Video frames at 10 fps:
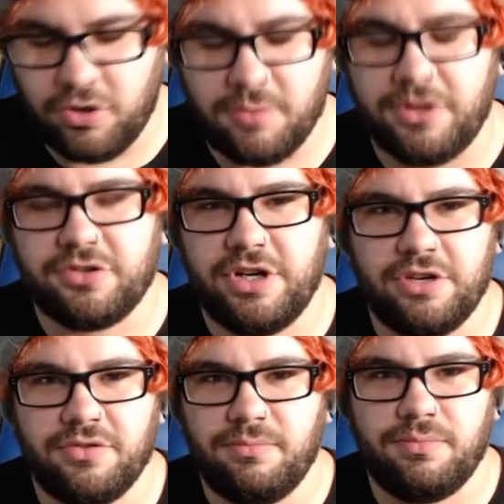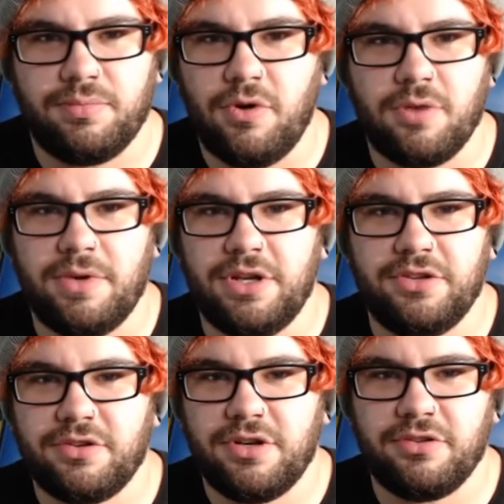Pokemon trainers from Pokemon
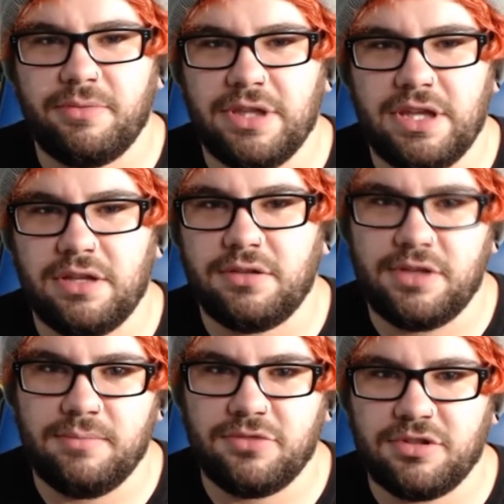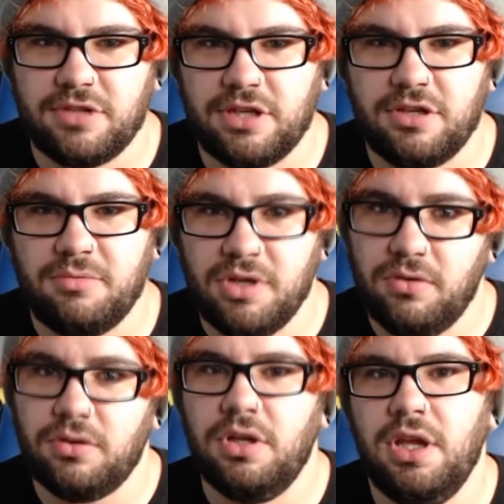history or something like that. It seems like it could be
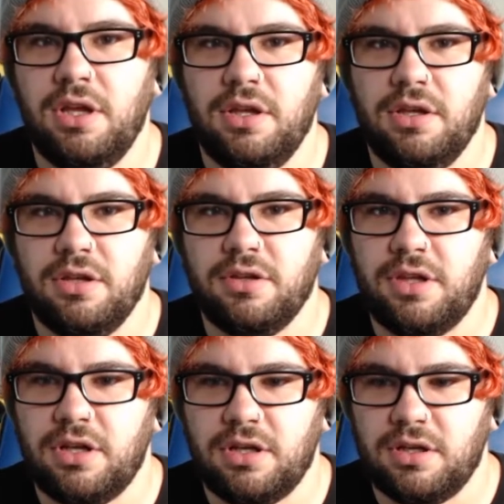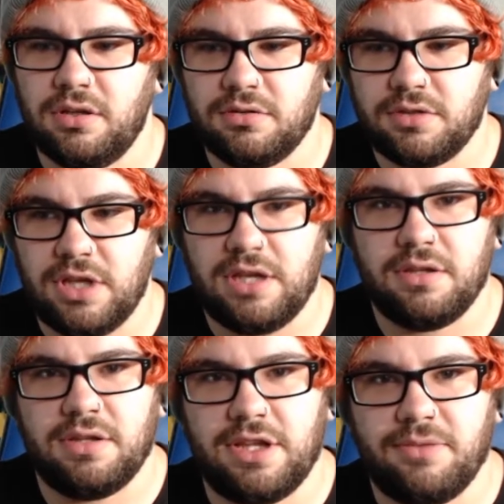cool. And yeah,
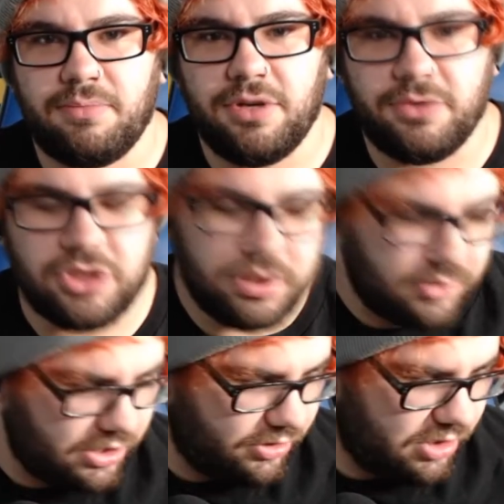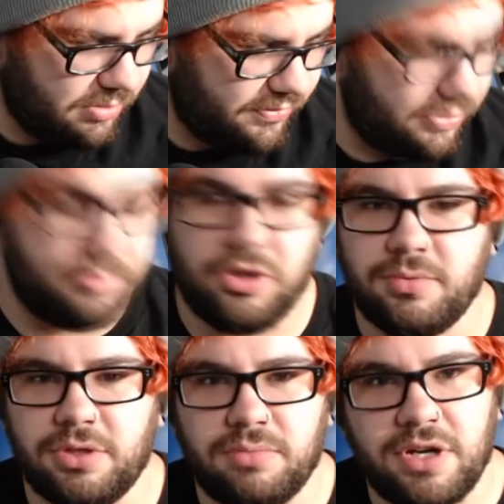that's pretty much all I want to talk about from the
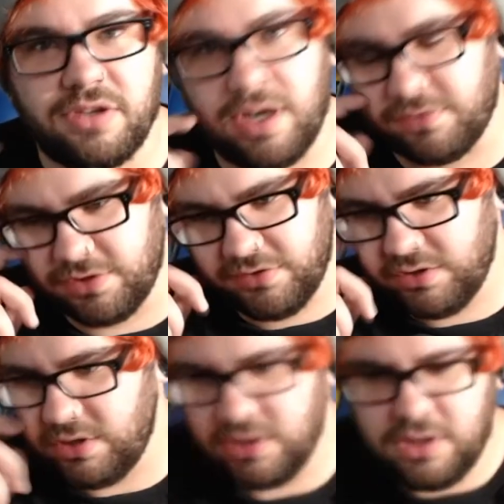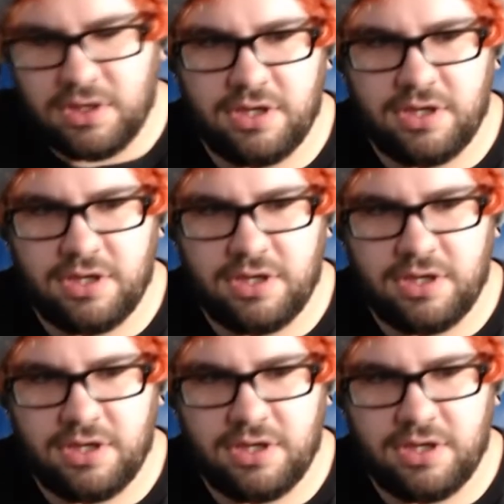Pokemon press conference.